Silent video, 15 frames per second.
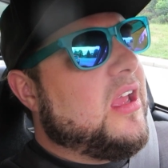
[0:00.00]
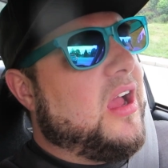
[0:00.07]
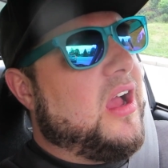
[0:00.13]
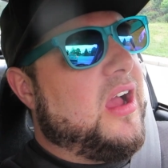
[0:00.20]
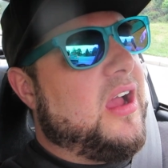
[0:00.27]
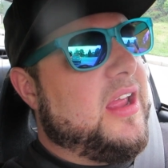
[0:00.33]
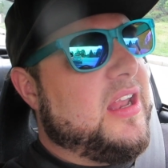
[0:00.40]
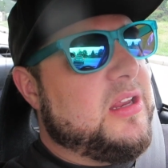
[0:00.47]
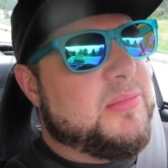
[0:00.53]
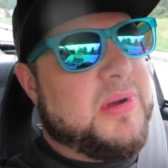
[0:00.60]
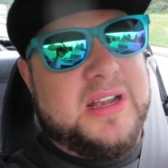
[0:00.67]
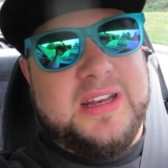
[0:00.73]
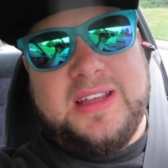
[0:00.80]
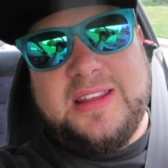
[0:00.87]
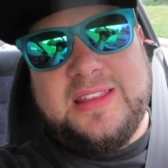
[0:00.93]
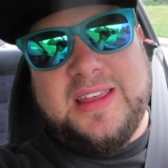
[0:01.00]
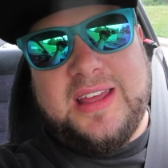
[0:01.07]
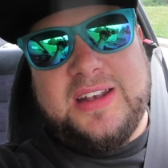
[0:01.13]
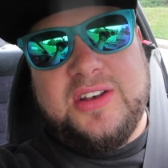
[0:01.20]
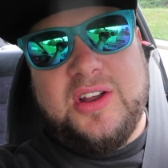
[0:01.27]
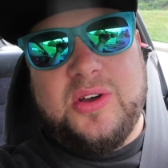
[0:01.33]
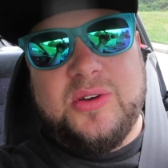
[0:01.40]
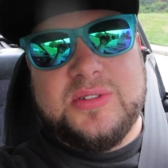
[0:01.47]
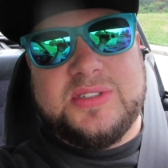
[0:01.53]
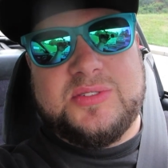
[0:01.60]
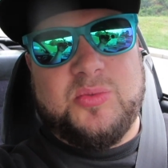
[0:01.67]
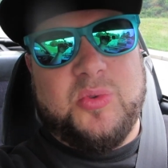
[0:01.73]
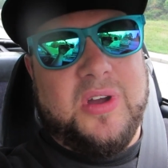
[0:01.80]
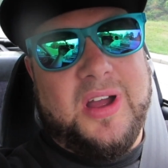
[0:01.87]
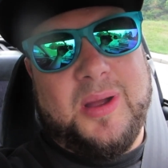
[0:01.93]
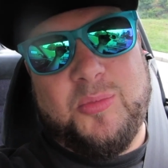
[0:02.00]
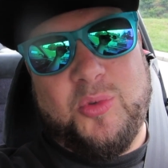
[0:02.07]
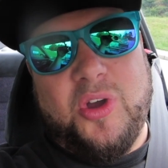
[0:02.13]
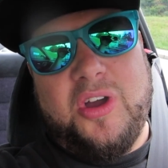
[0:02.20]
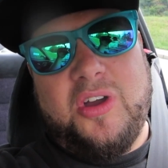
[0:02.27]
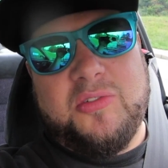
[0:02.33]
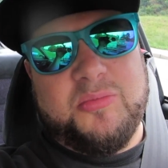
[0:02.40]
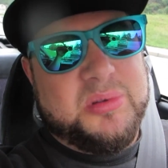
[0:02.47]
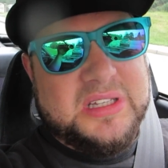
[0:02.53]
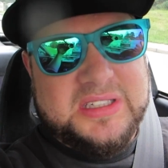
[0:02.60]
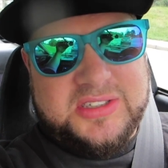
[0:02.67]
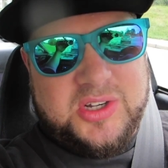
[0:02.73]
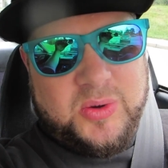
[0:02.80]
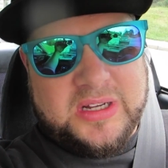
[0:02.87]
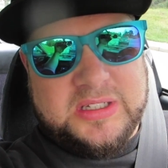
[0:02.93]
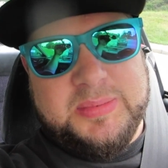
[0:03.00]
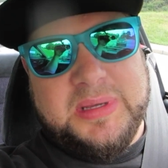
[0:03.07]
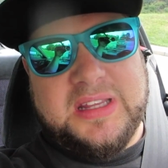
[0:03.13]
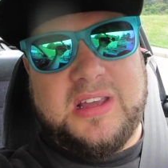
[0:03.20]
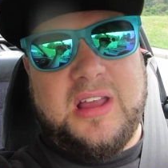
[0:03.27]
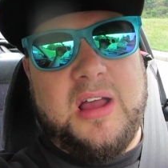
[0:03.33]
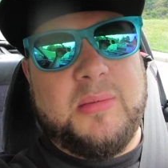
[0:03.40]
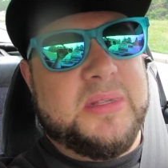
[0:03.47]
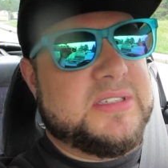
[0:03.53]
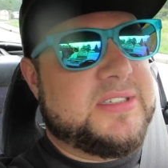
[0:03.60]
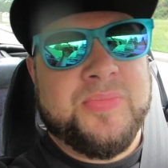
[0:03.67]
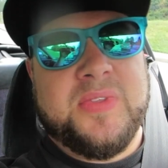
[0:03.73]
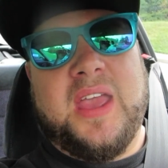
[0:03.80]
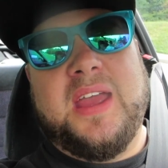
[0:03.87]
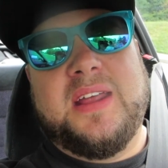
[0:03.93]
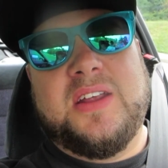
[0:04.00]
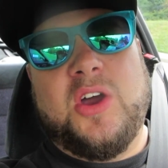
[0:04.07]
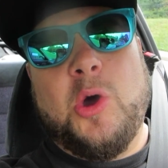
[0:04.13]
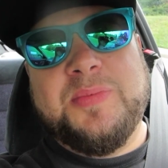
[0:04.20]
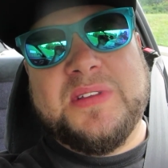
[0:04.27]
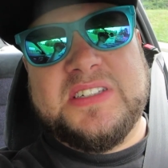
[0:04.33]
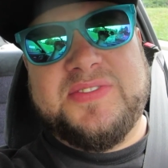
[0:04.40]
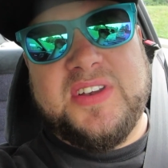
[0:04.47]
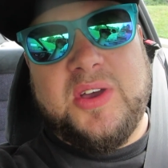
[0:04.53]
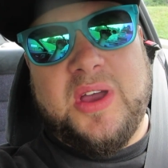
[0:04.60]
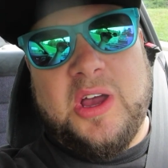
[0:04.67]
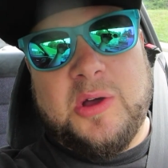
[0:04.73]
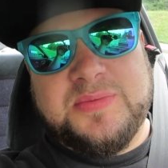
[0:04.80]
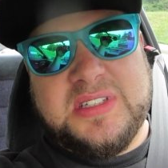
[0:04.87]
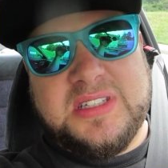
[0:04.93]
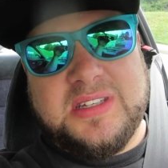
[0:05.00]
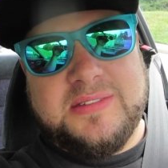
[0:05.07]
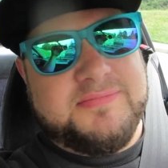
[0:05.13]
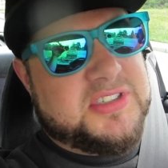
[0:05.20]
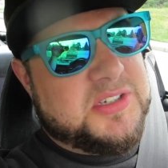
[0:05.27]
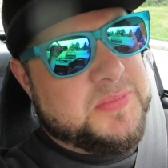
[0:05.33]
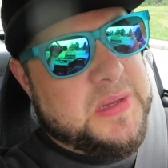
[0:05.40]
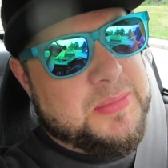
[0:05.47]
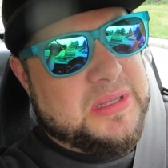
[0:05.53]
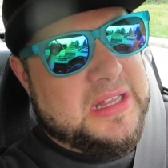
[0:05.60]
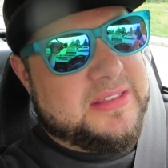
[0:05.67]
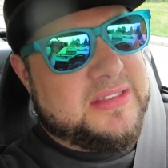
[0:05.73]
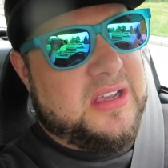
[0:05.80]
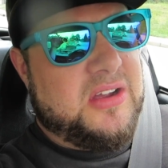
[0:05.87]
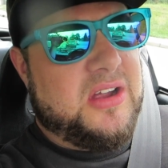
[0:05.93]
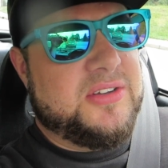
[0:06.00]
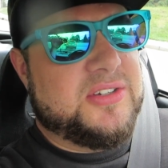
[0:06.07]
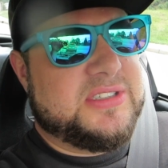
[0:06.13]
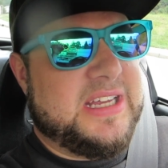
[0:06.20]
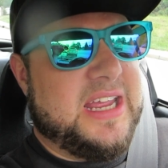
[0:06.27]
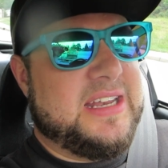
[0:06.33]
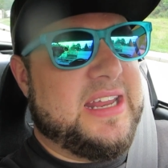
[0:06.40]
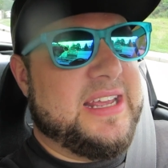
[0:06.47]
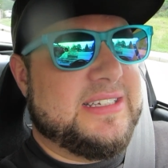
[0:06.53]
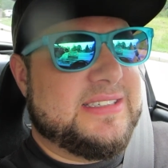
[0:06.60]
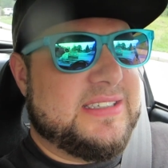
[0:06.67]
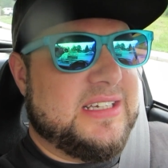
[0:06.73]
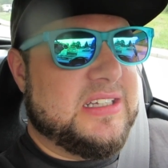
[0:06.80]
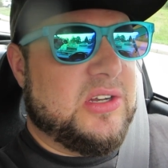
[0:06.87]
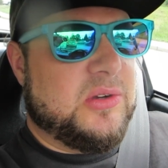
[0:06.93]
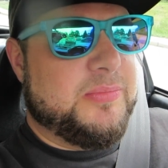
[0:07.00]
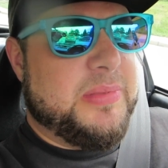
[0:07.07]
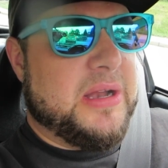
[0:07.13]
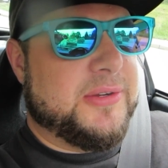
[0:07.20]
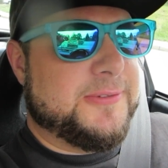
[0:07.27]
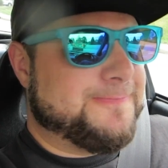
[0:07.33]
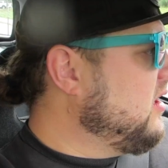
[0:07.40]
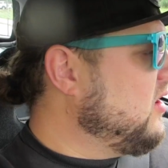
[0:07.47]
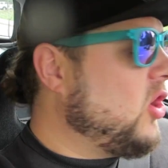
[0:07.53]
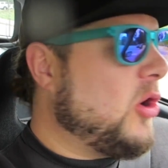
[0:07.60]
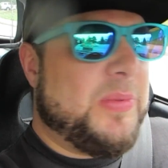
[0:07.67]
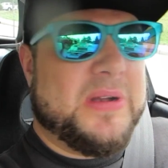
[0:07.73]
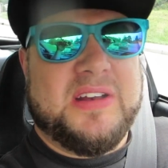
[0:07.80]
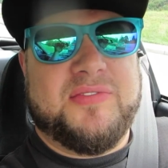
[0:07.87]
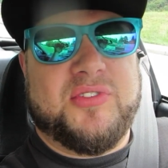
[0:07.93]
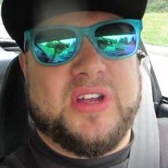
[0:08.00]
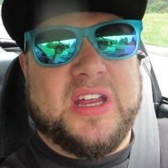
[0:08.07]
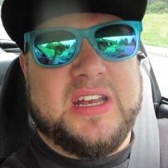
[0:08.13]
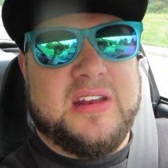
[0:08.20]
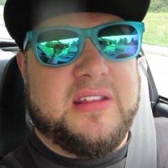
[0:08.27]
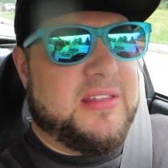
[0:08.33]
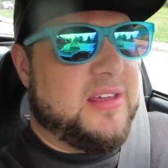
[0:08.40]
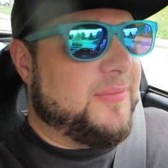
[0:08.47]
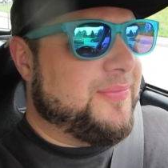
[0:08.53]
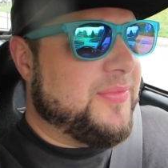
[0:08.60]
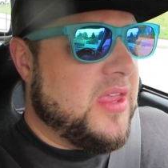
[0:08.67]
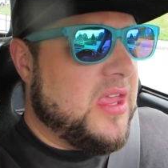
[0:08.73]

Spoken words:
Anybody that knows where I'm wrong, please correct me in the comments. And I hope this video helped some people out there understand AC a little better. Hope I didn't forget anything.